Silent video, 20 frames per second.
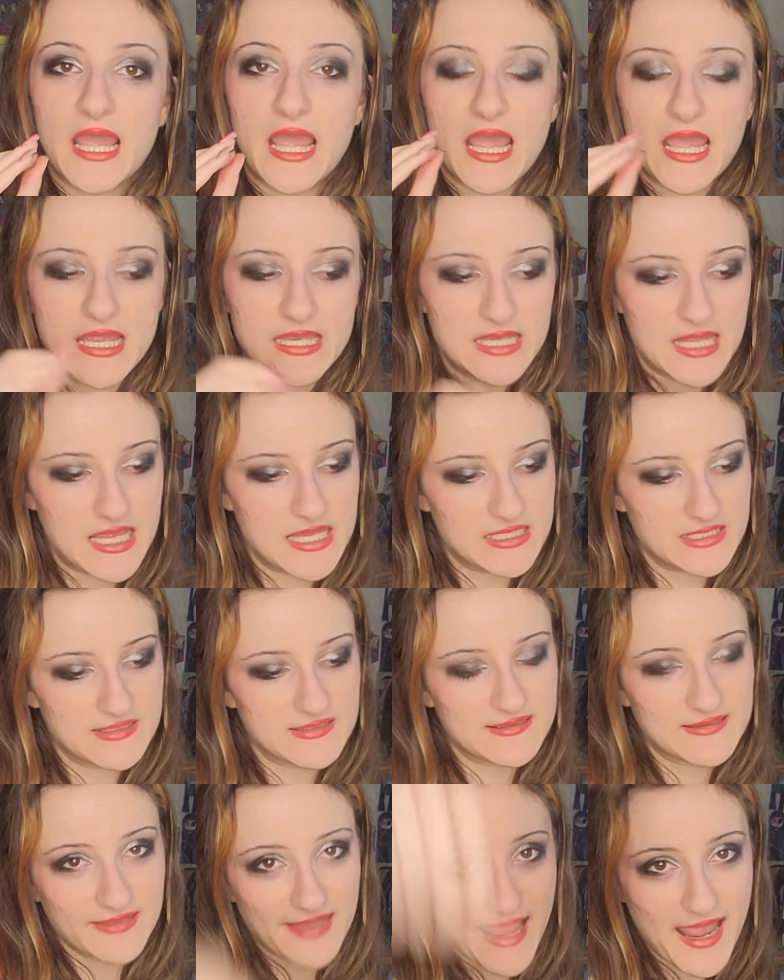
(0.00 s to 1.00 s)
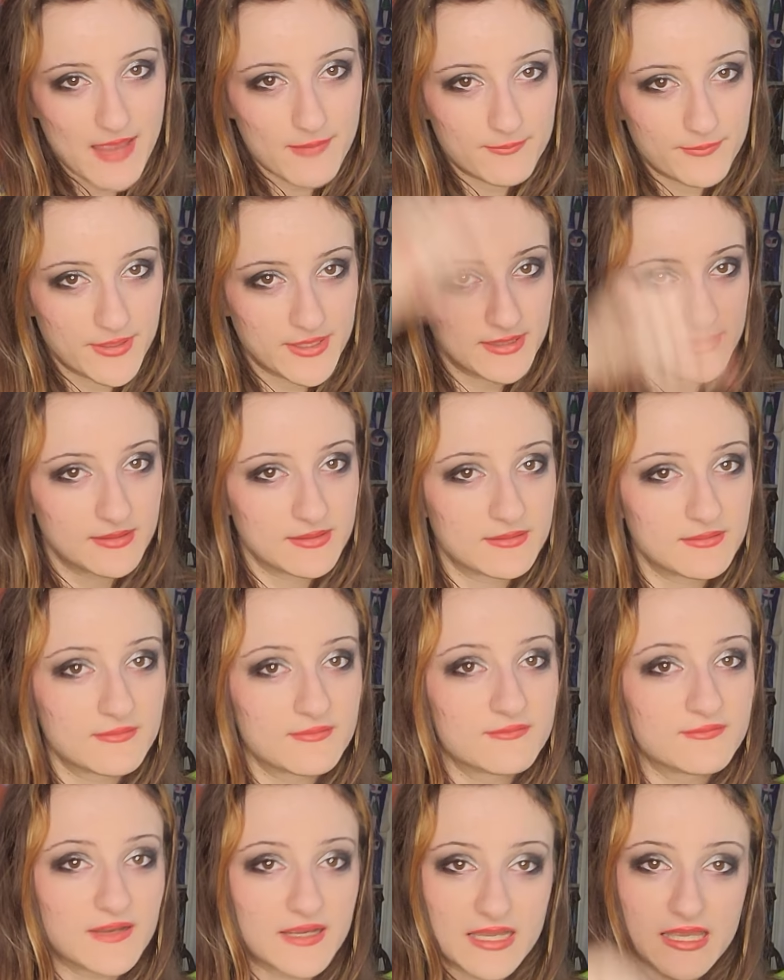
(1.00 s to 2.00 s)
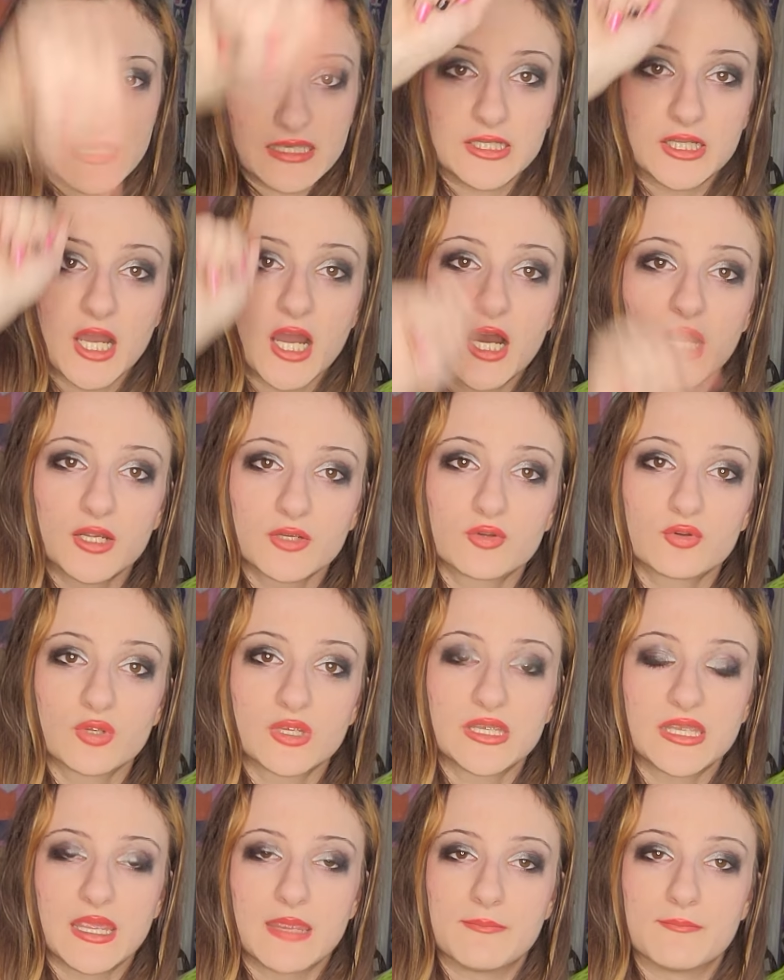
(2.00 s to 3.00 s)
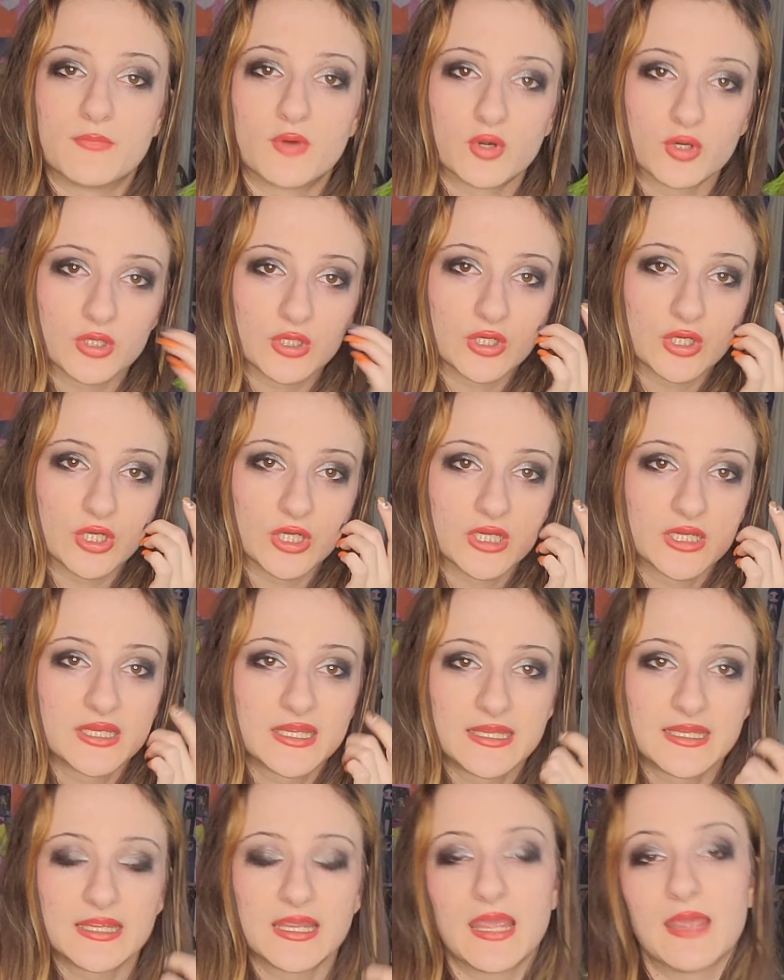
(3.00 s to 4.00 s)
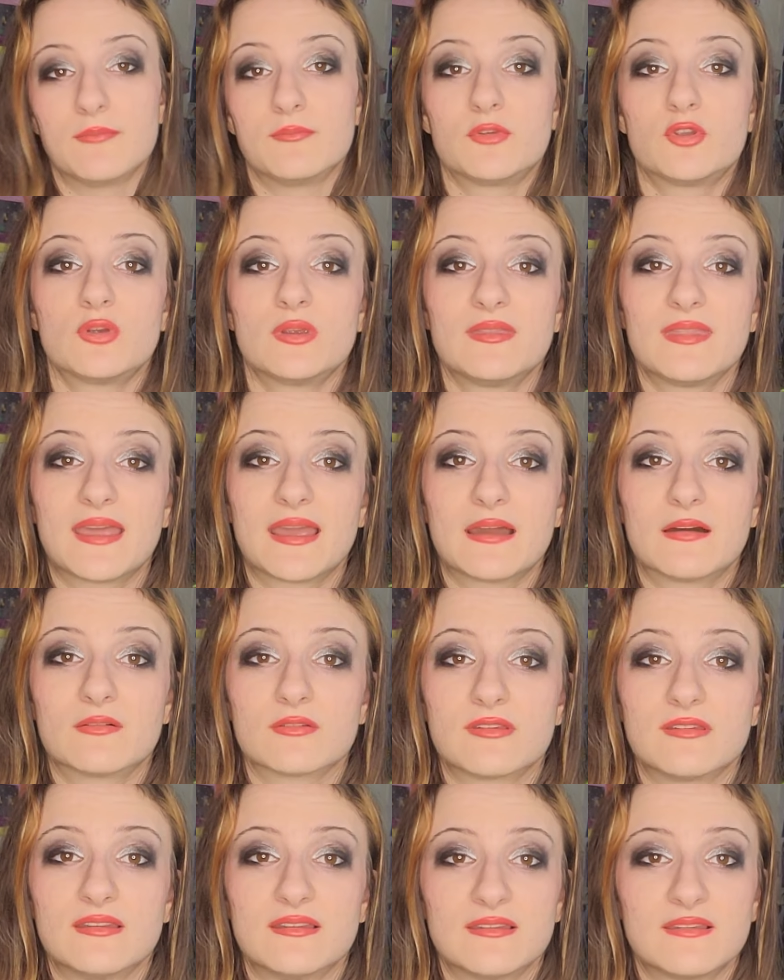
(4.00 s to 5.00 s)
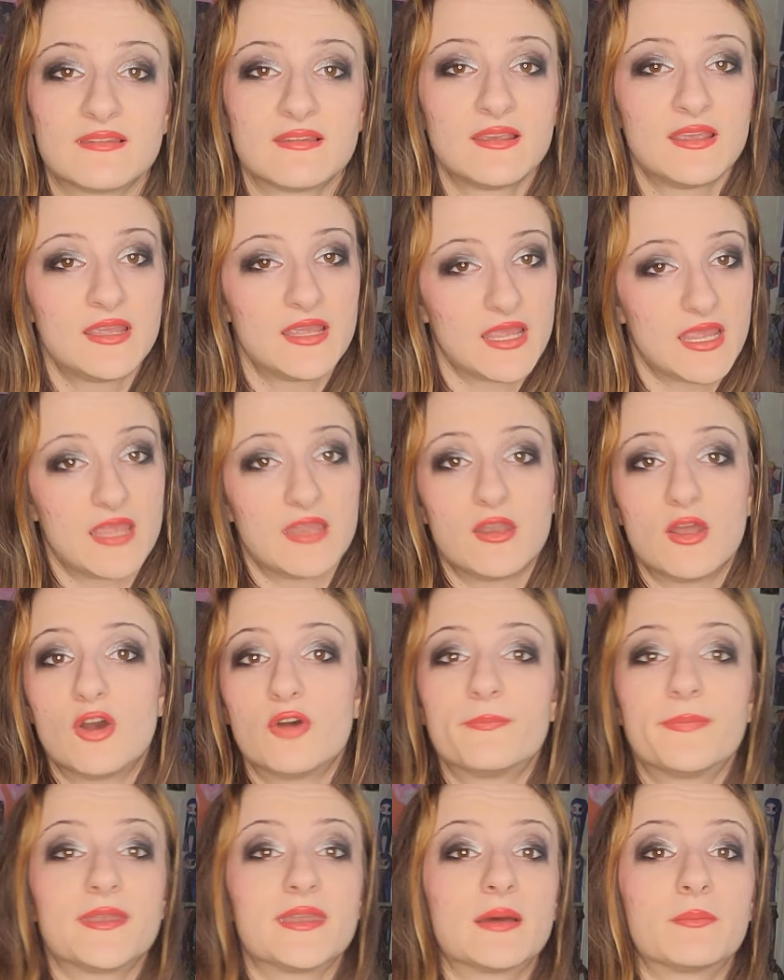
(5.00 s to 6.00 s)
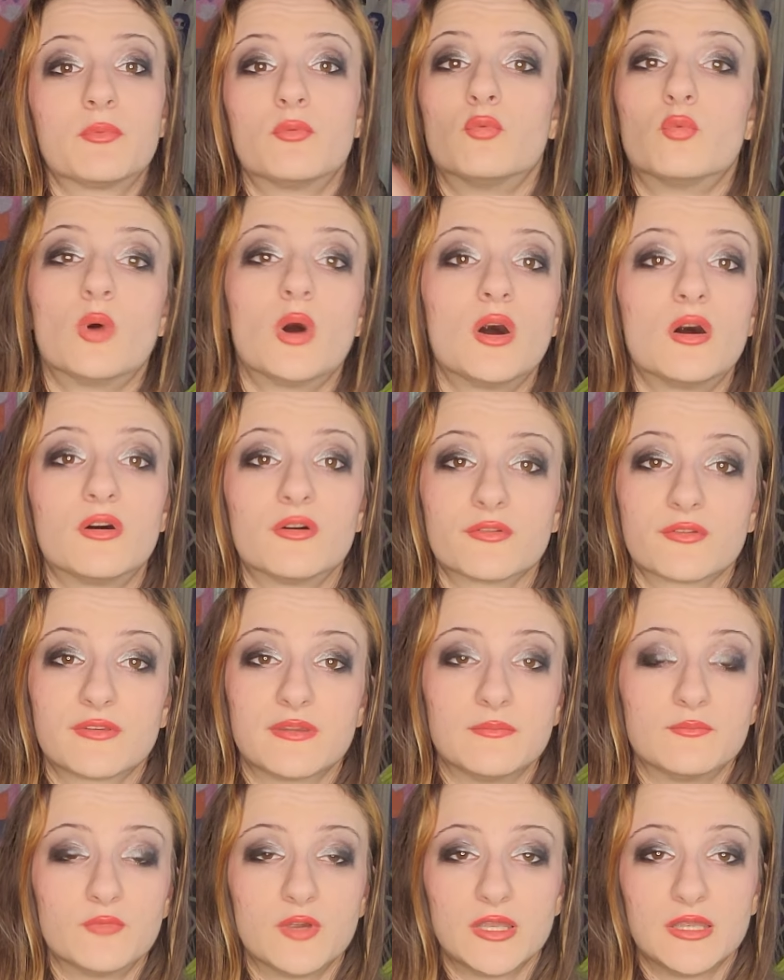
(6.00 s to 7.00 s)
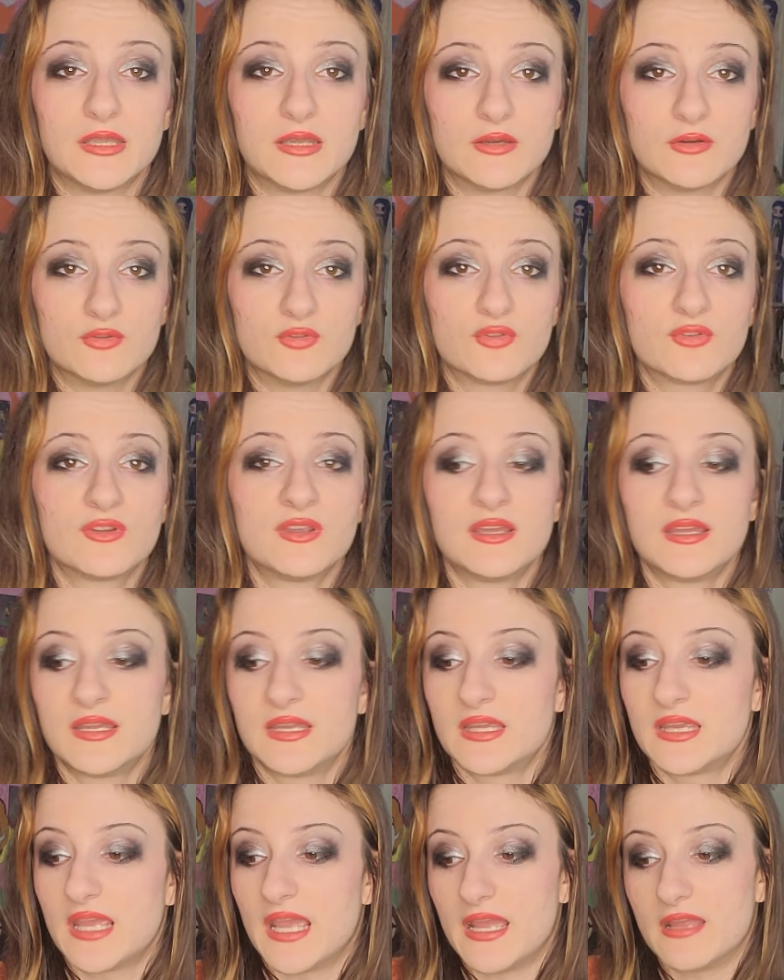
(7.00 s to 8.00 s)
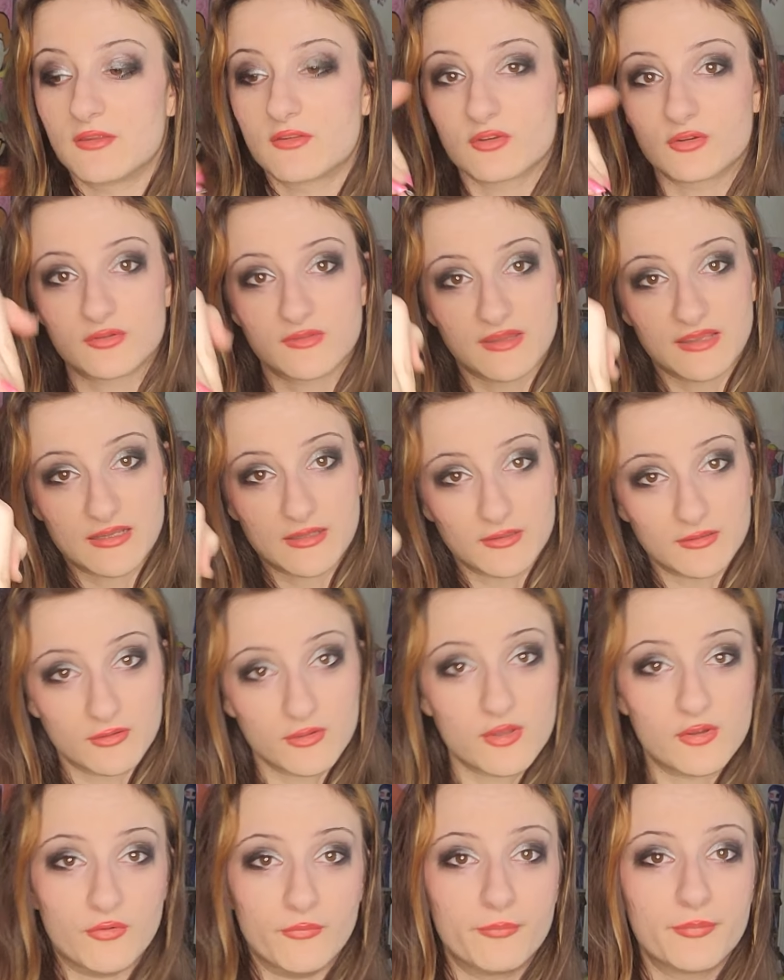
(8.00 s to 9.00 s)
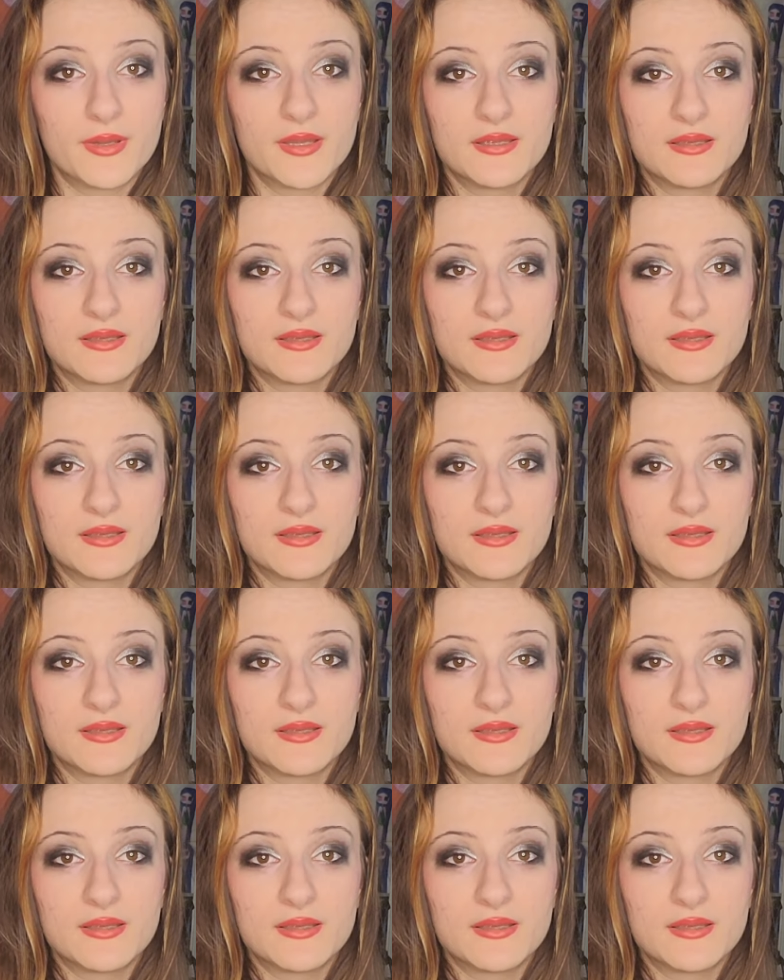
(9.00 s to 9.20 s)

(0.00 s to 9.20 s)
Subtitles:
and slap fucking concrete and mortar in between the houses and open up walls and windows. And so it's like a loop.